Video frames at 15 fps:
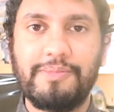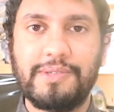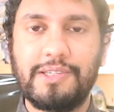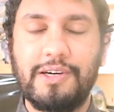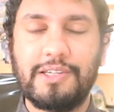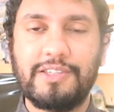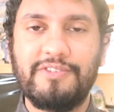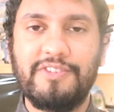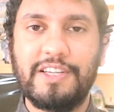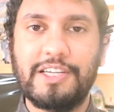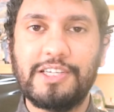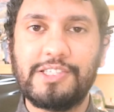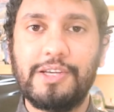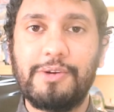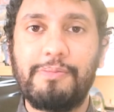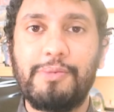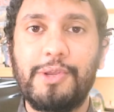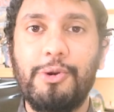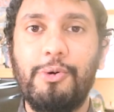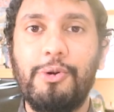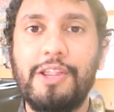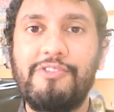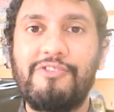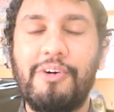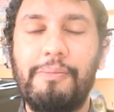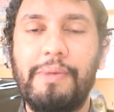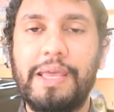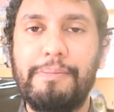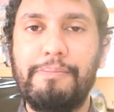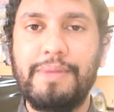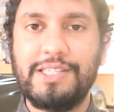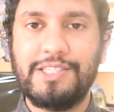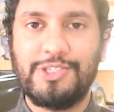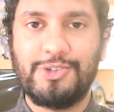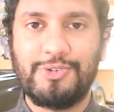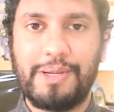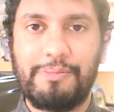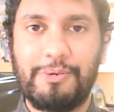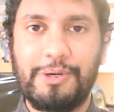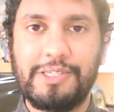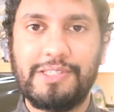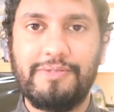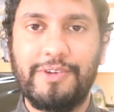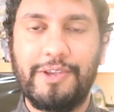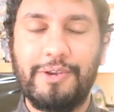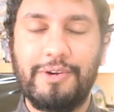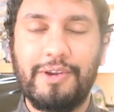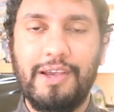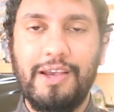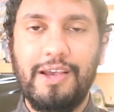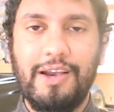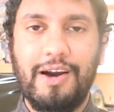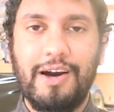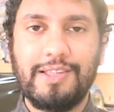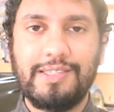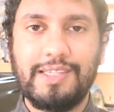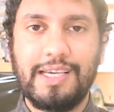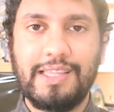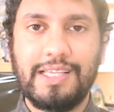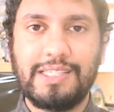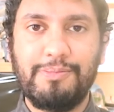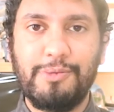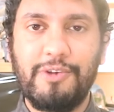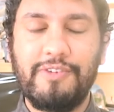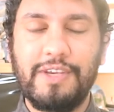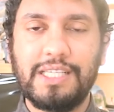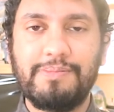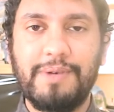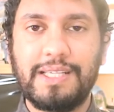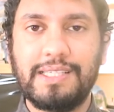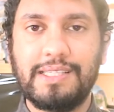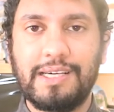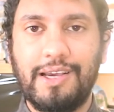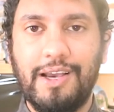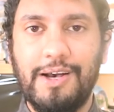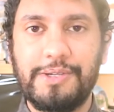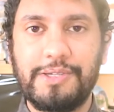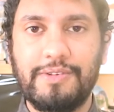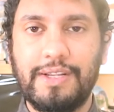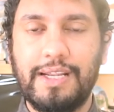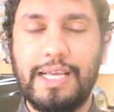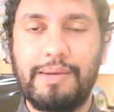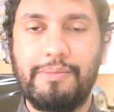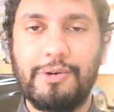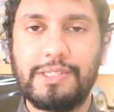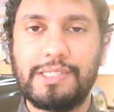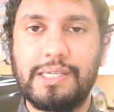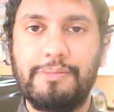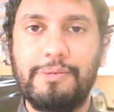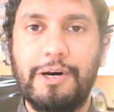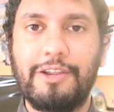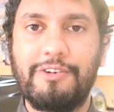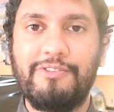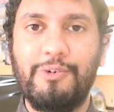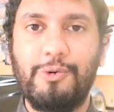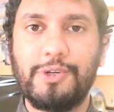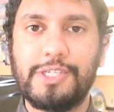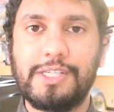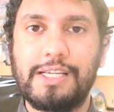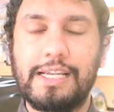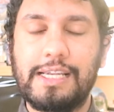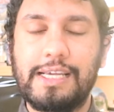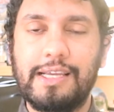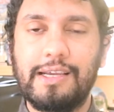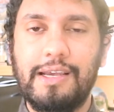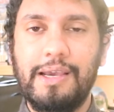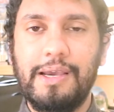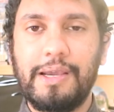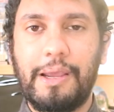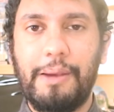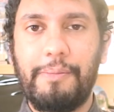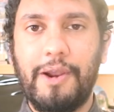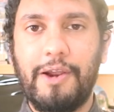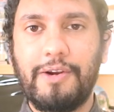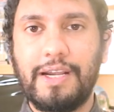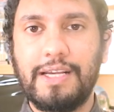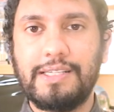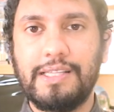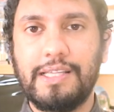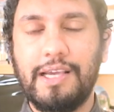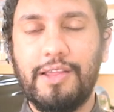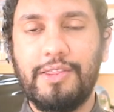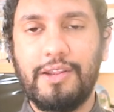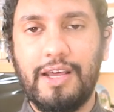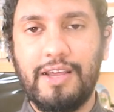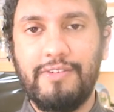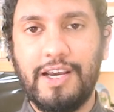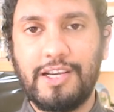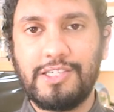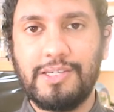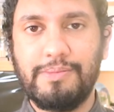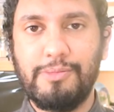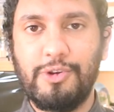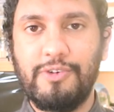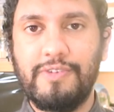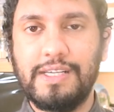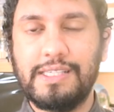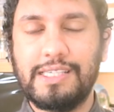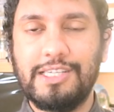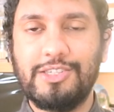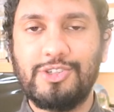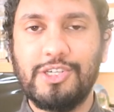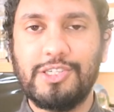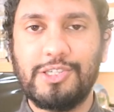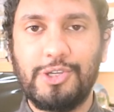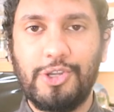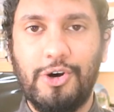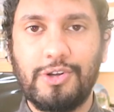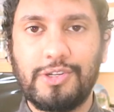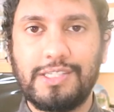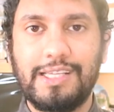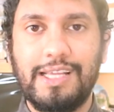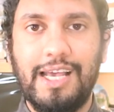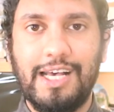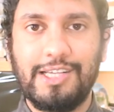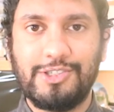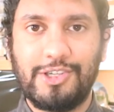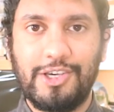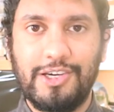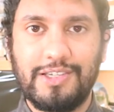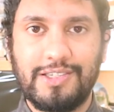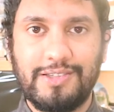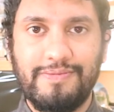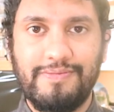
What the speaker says: from start to finish. So purely from a mystery point of view, I'd say this movie is better than Curse of the Lake Monster, but unfortunately, comparing it to the other live action movies is just not as good.